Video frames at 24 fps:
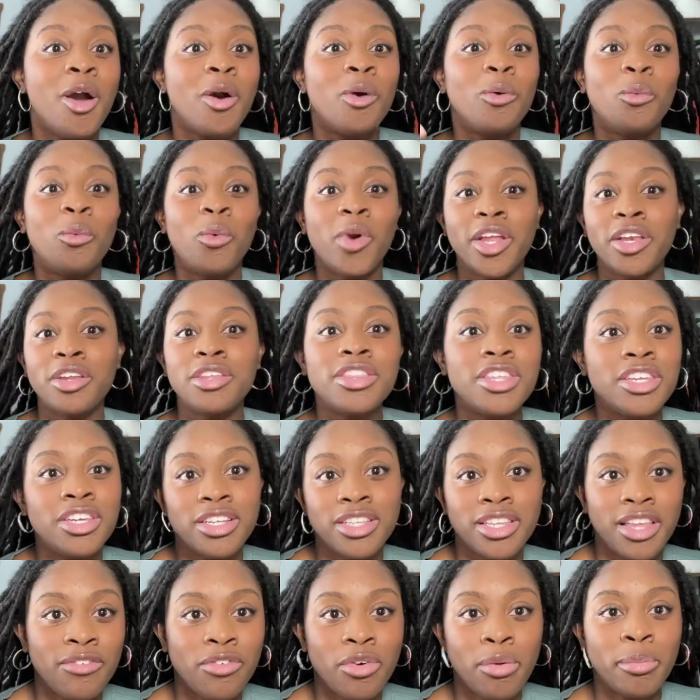when are the
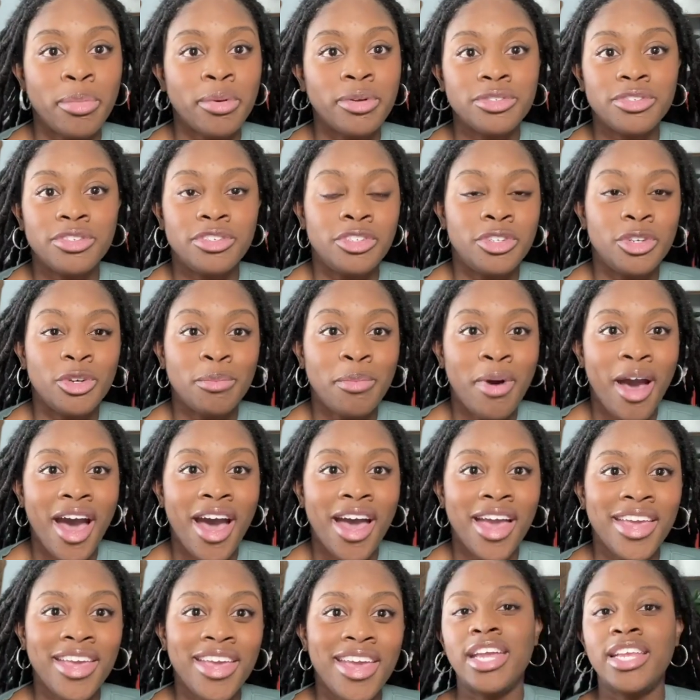deliverables due
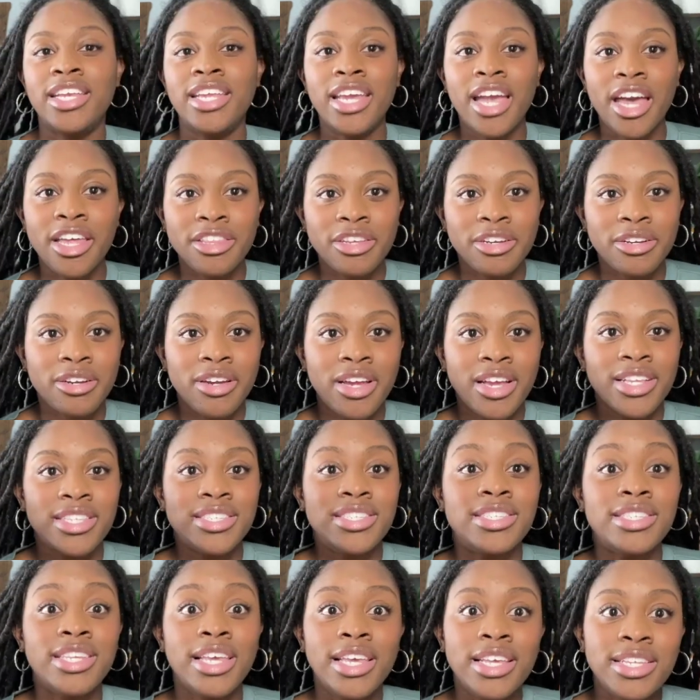by, any other
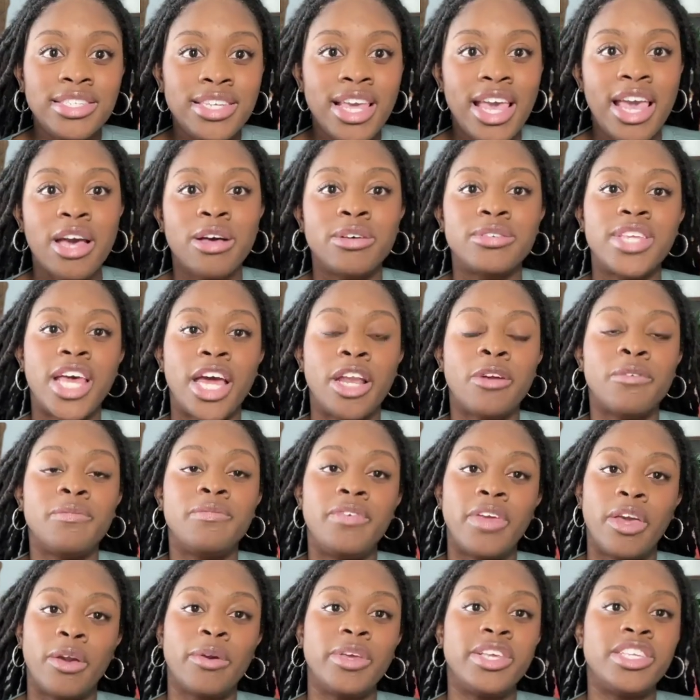details that are
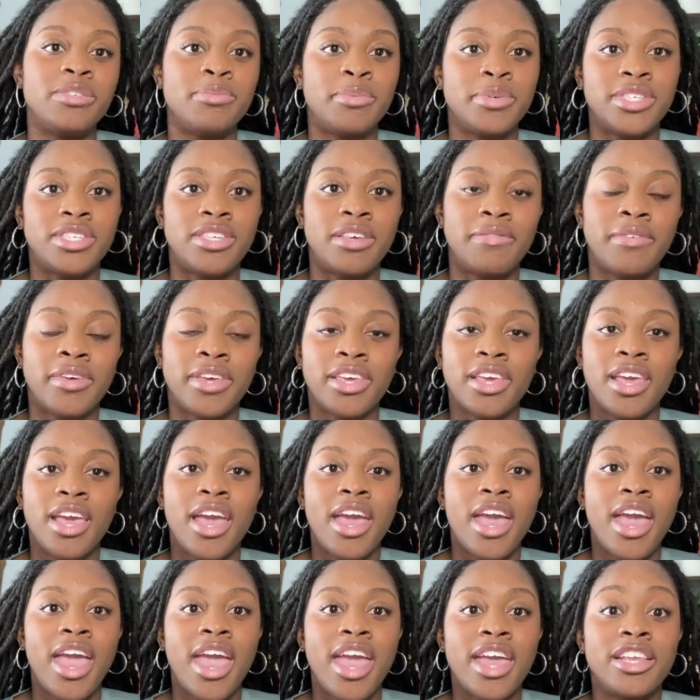very specific
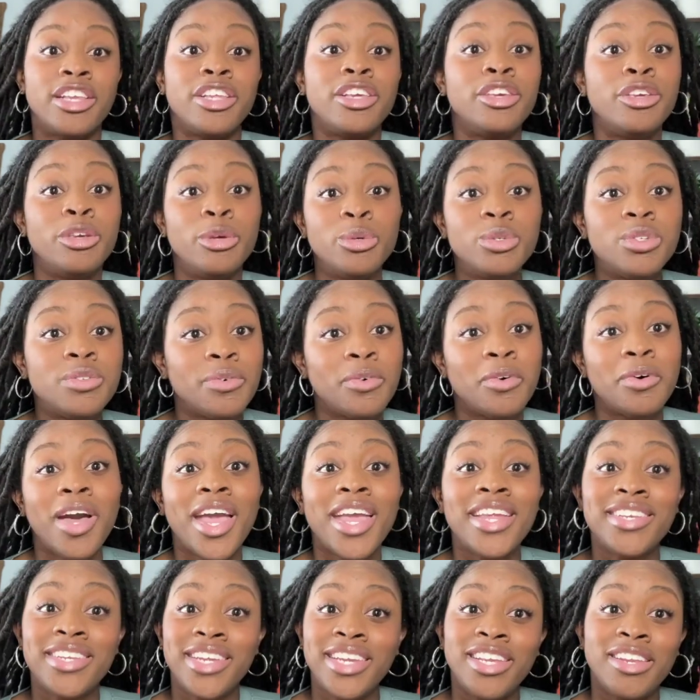and useful
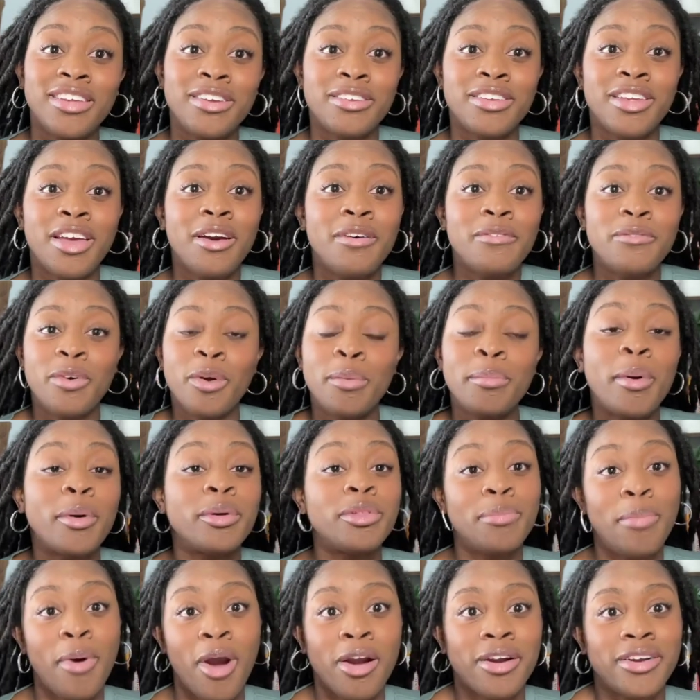and needed for
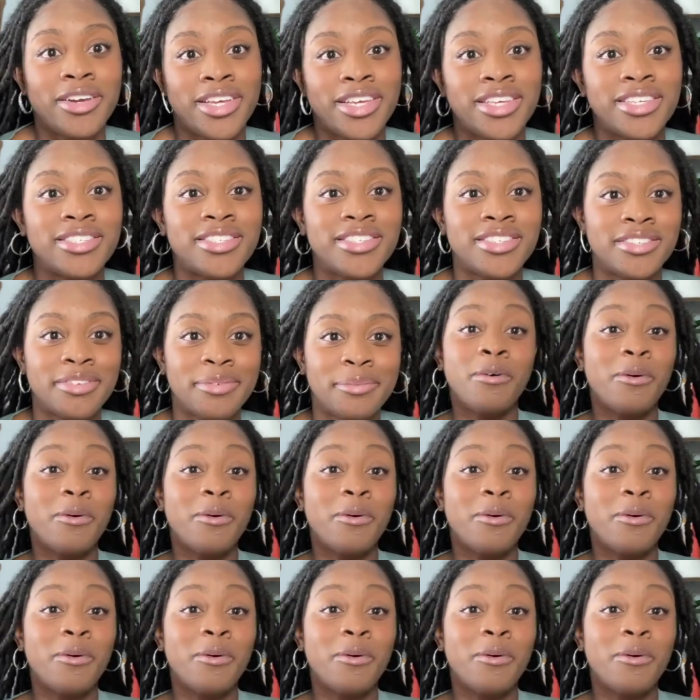both parties.